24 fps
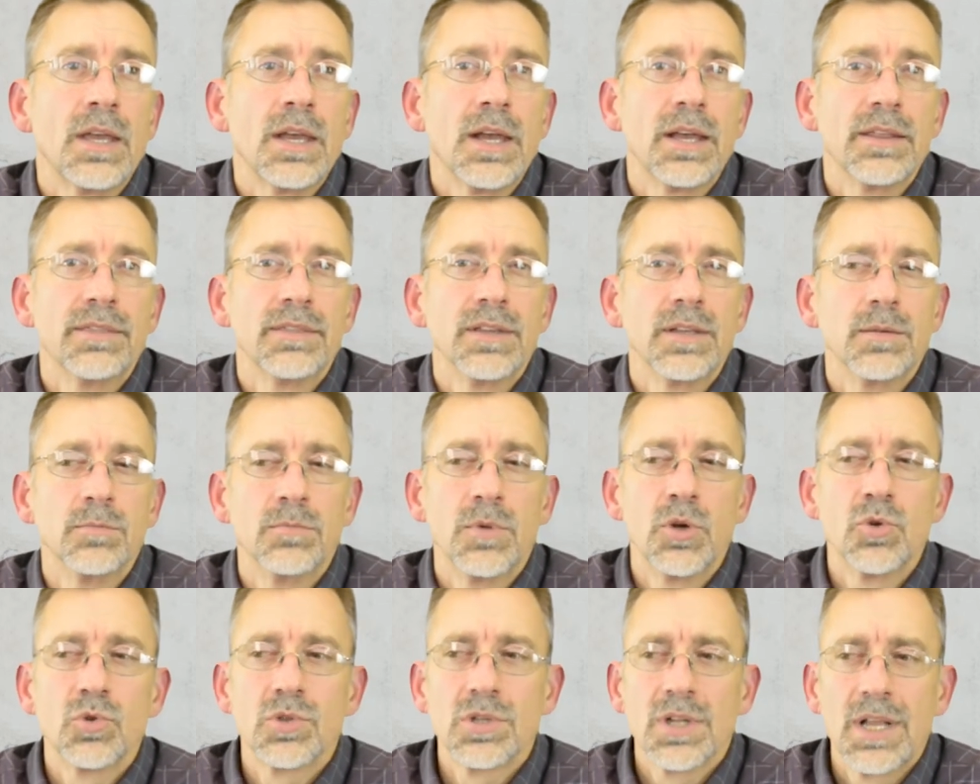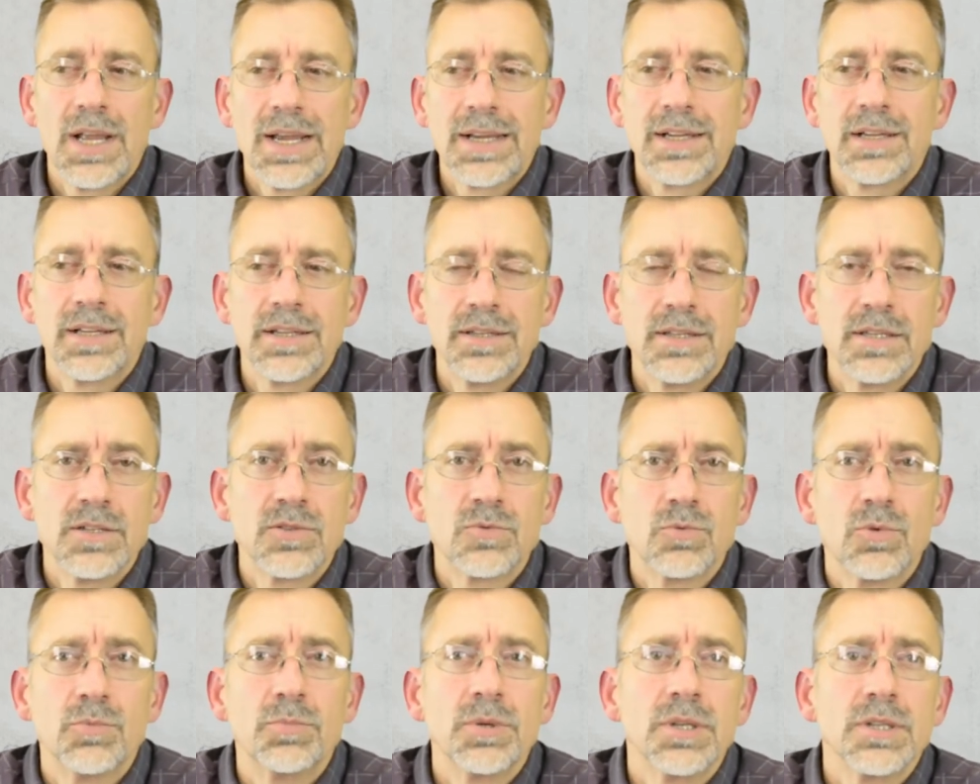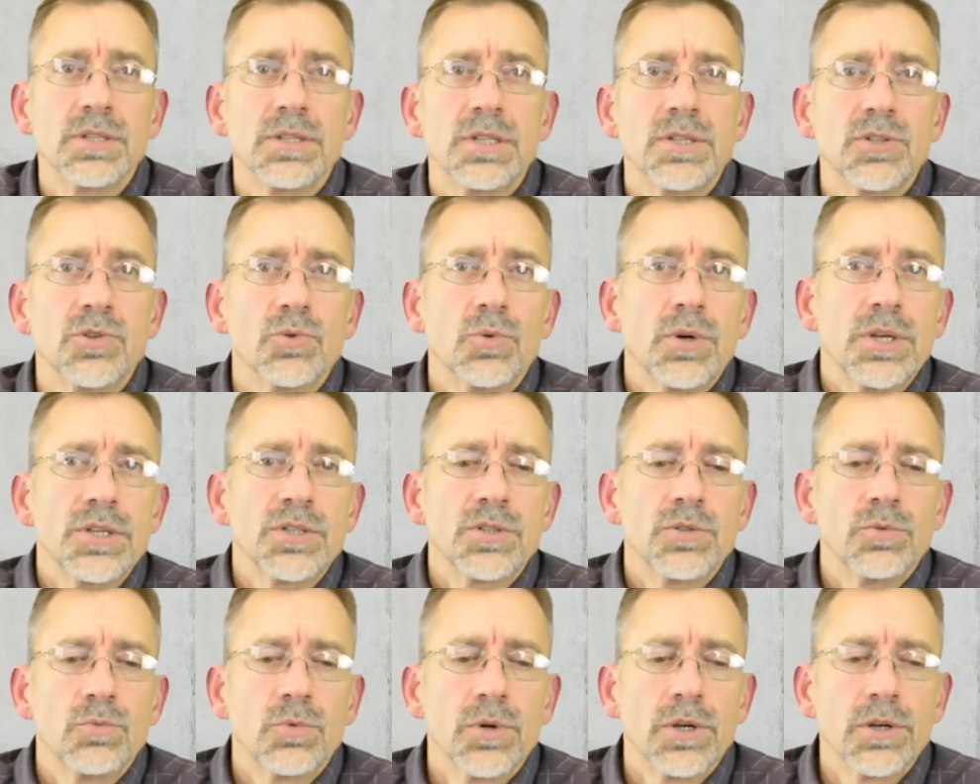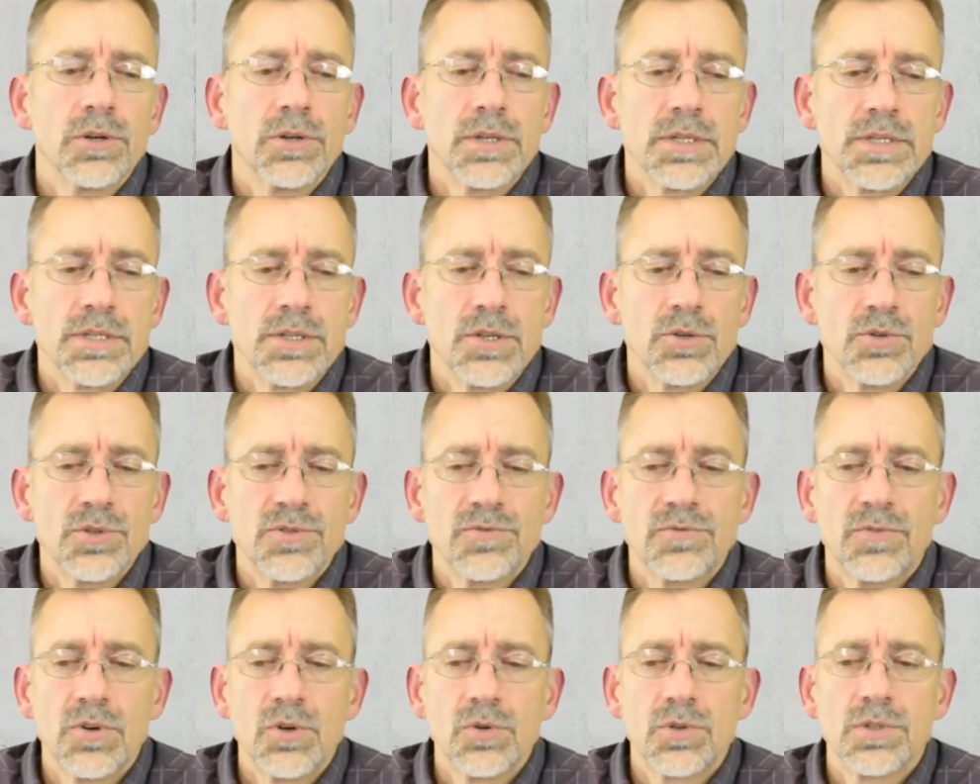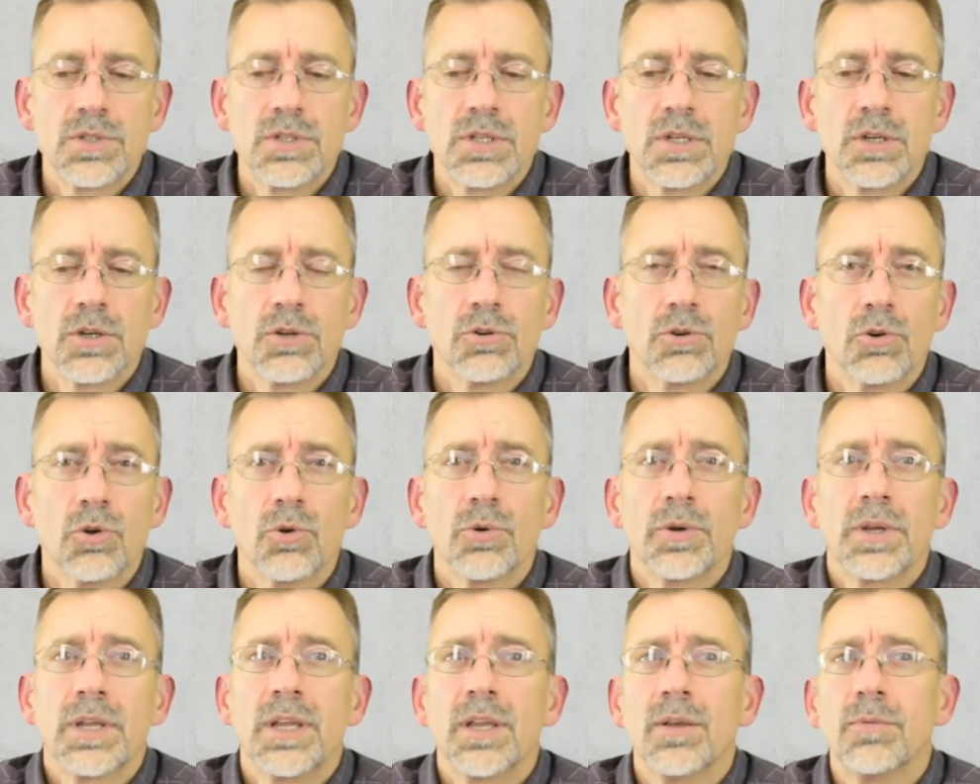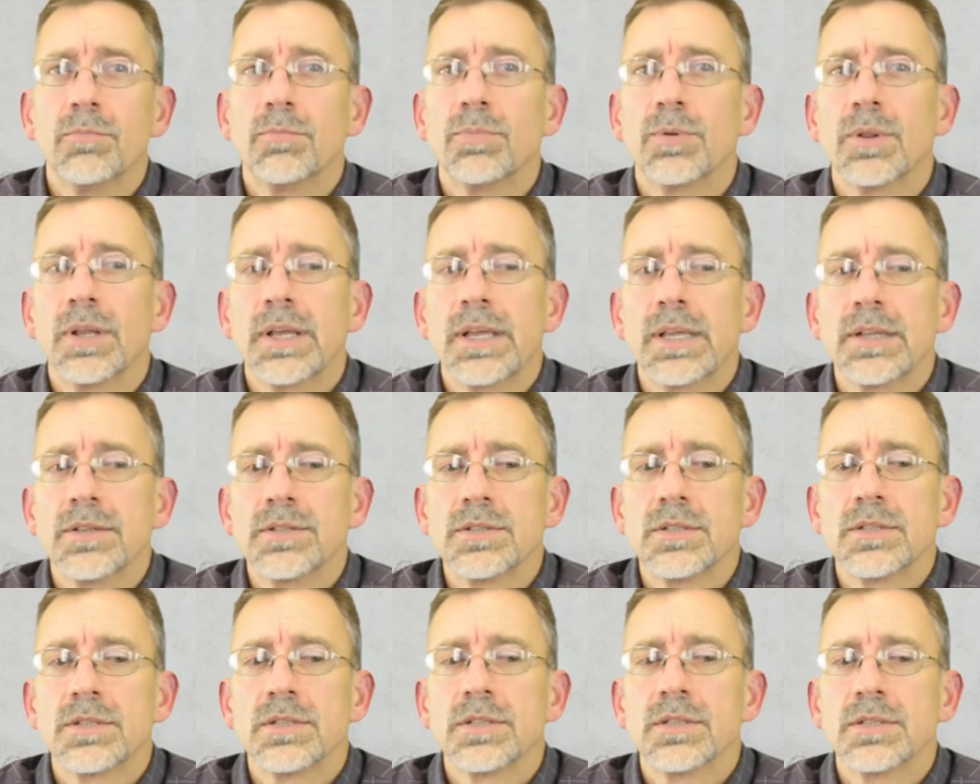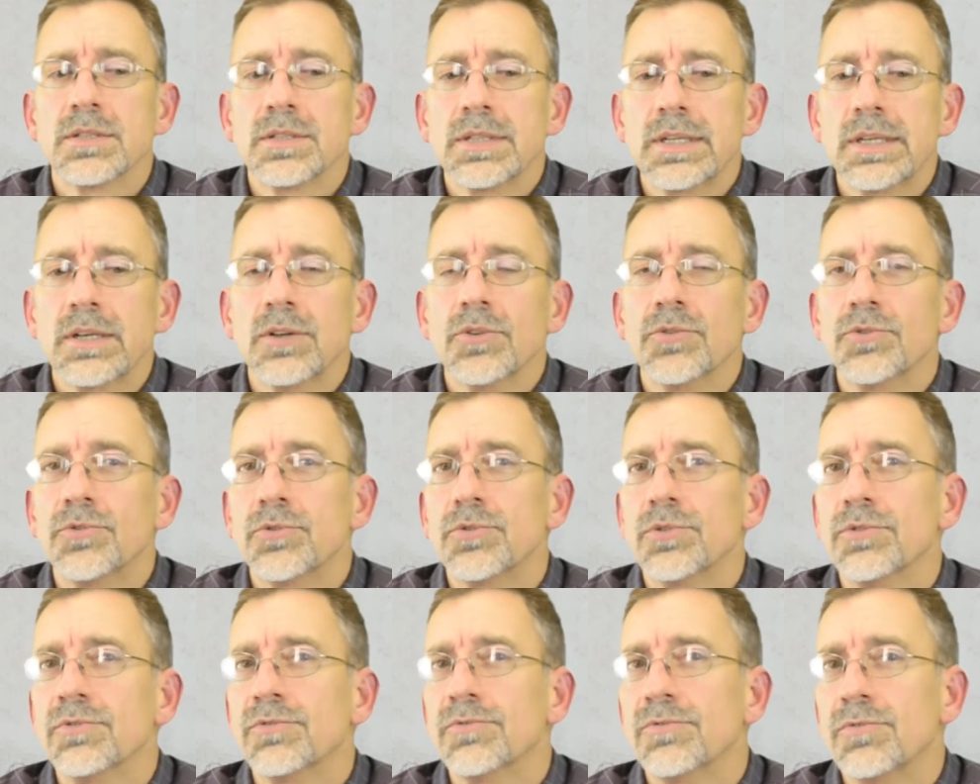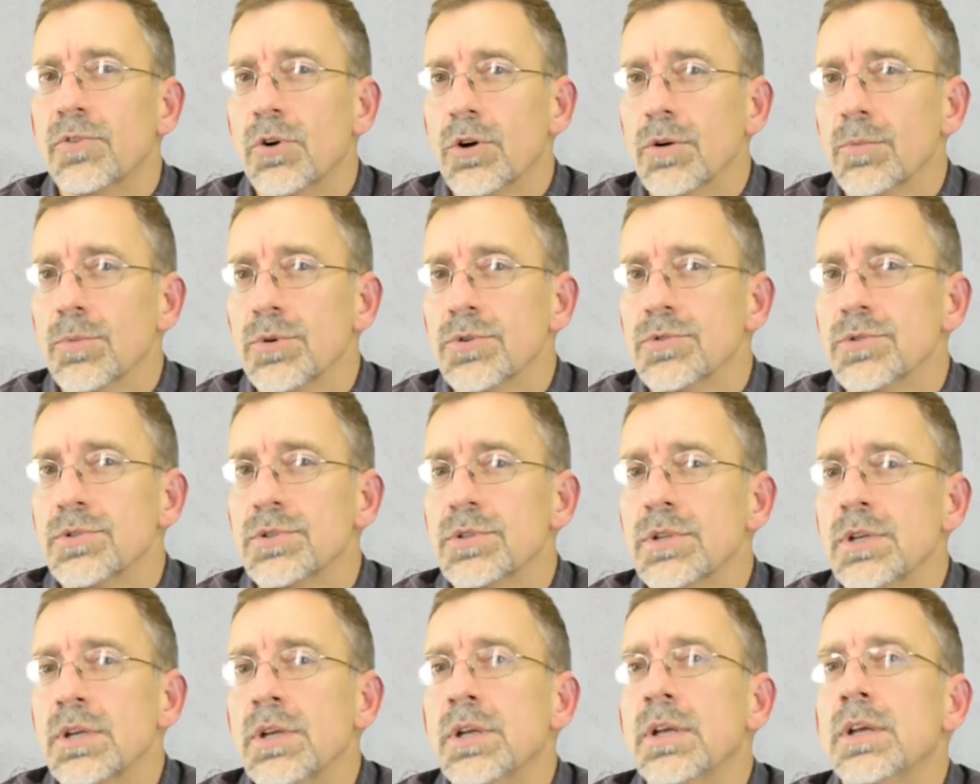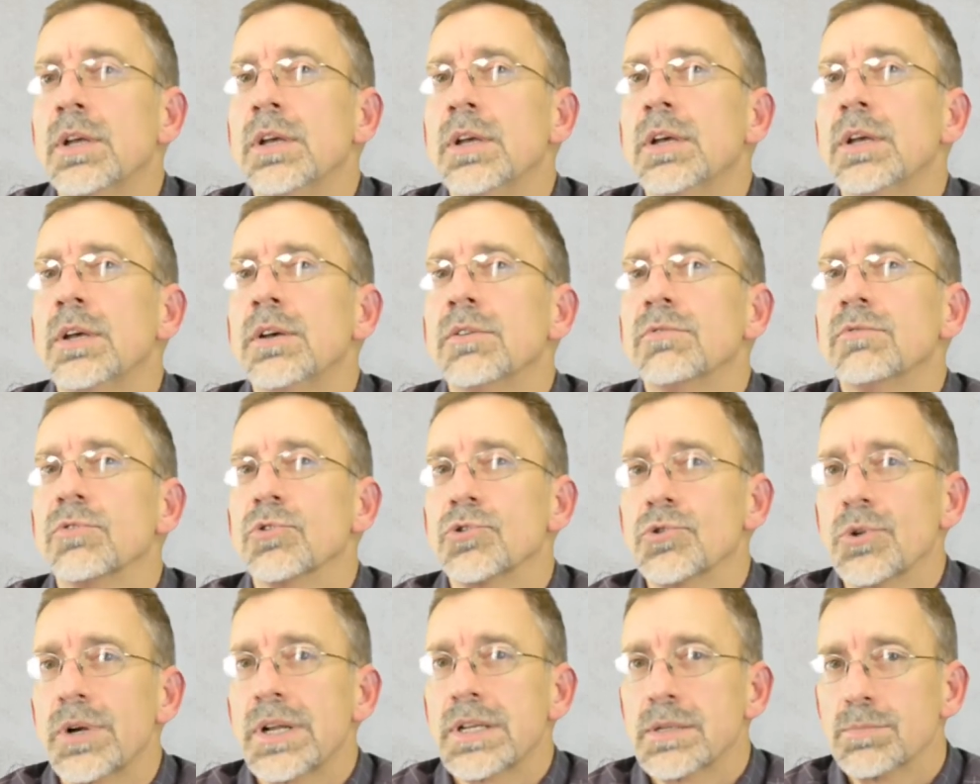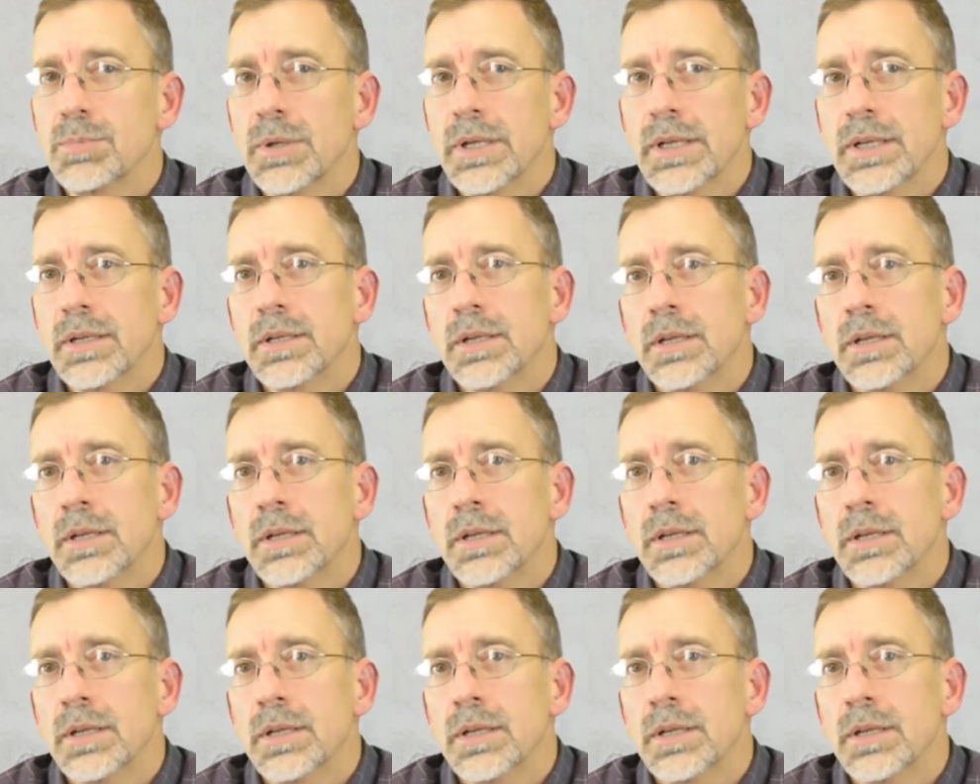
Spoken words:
I think most likely this will be a situation where it's those folks that are growing hemp plants to sell to farmers for transplant.